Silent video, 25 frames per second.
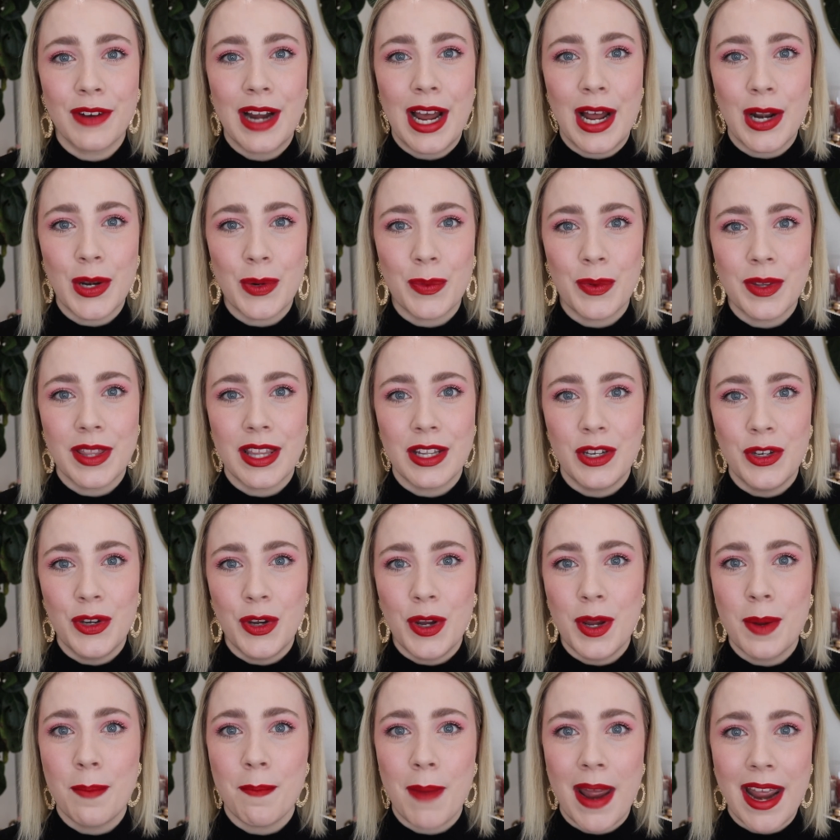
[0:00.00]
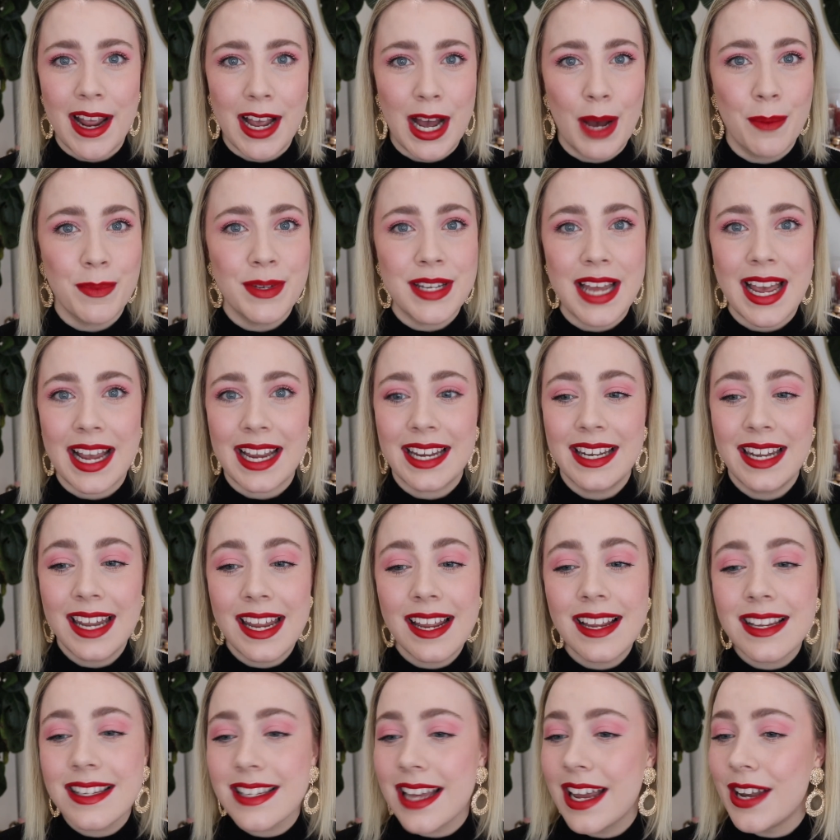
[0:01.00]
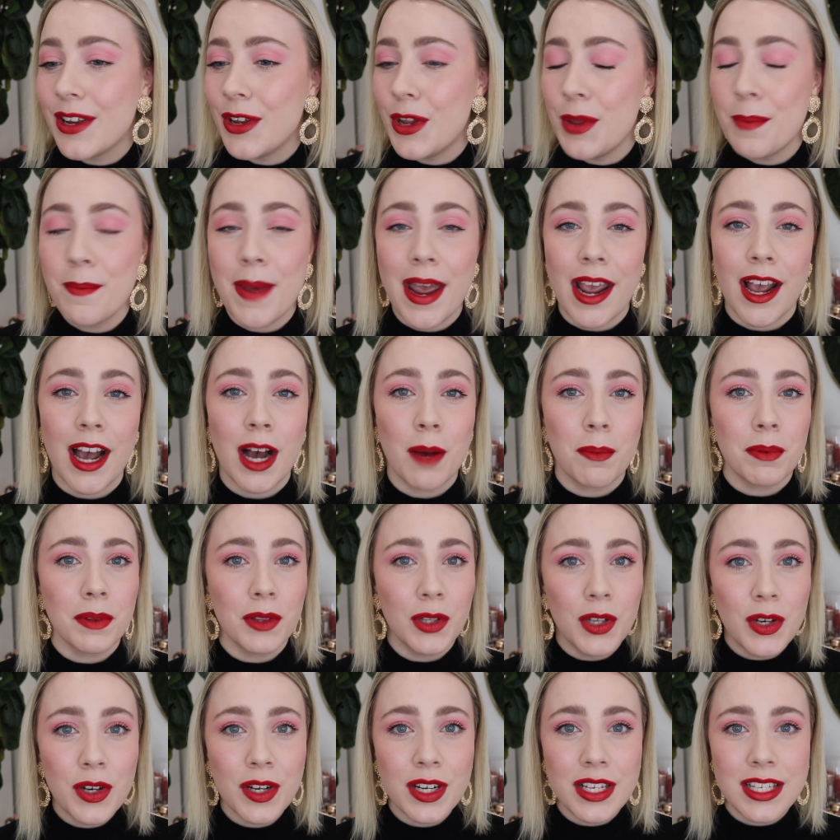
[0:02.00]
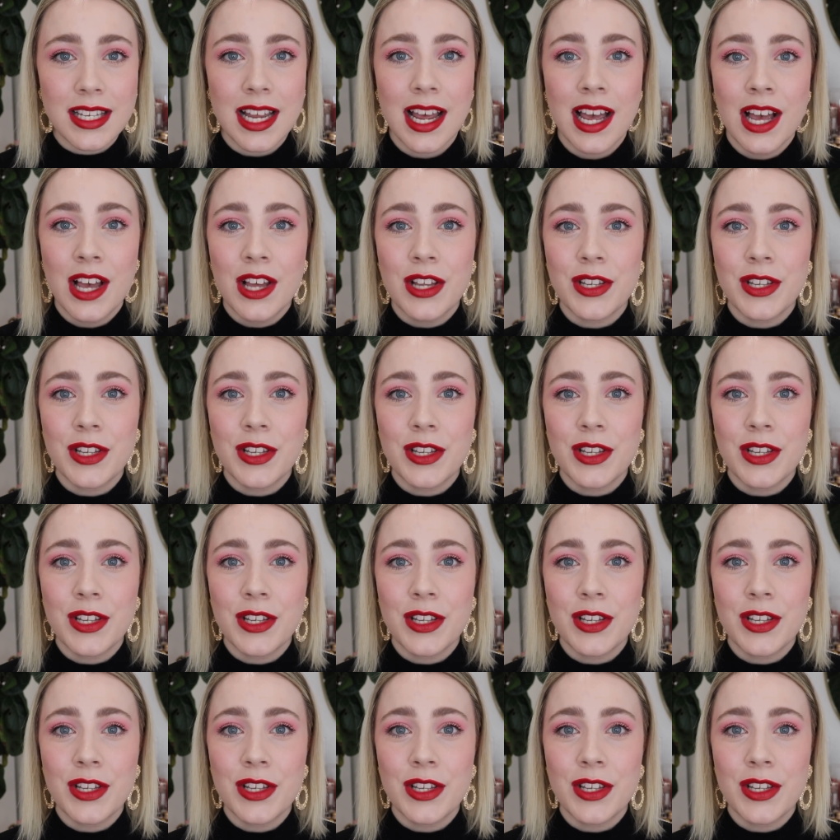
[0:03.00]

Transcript: around with new makeup techniques and new makeup looks.